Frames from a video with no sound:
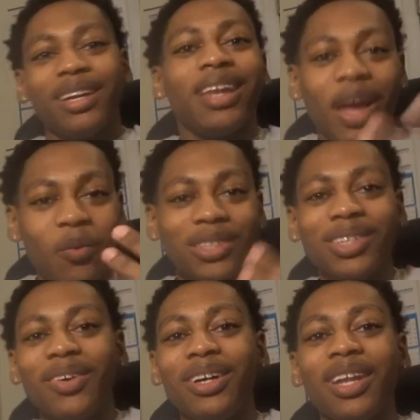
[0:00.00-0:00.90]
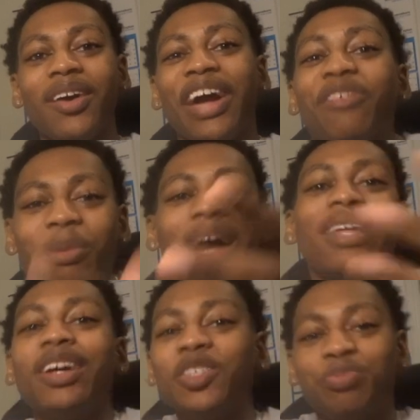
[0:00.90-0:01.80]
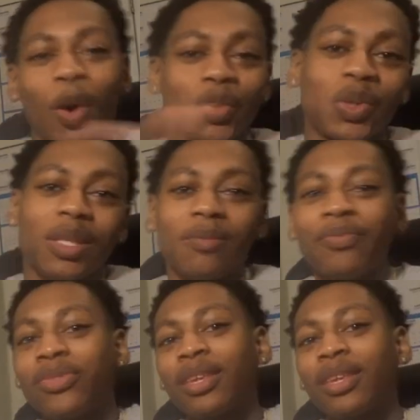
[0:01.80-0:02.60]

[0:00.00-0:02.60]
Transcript: Like, what's going on? Everybody else posting